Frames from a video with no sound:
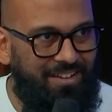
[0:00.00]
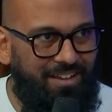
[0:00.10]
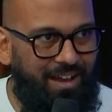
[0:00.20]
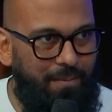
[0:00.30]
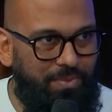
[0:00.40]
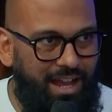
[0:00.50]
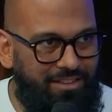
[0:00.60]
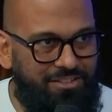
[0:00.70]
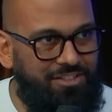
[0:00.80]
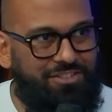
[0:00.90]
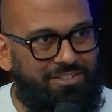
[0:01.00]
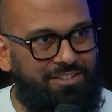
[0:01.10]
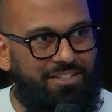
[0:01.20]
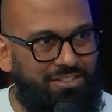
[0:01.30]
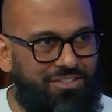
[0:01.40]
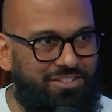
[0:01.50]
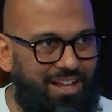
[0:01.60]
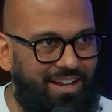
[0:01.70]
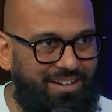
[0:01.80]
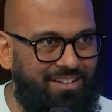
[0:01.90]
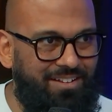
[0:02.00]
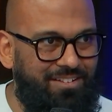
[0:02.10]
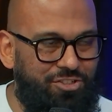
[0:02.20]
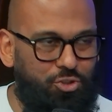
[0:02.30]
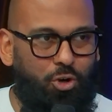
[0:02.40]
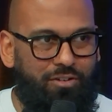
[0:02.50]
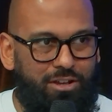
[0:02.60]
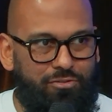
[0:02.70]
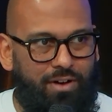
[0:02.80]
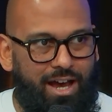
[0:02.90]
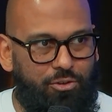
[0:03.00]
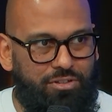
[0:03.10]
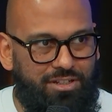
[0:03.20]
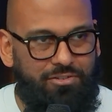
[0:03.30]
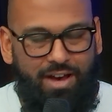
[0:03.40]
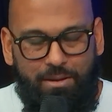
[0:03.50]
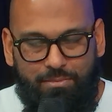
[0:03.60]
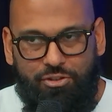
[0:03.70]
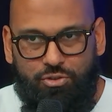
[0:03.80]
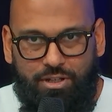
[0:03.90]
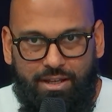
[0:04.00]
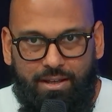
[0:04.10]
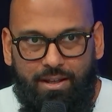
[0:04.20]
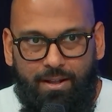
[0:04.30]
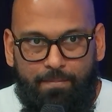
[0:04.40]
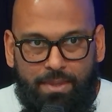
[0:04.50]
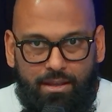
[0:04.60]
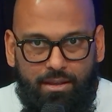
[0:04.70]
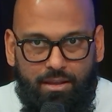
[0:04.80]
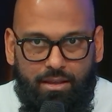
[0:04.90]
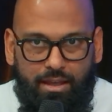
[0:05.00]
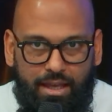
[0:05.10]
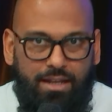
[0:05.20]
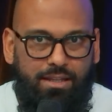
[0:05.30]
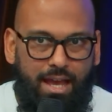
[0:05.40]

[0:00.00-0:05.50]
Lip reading: Yeah, and this is like the story of IoT development today. In the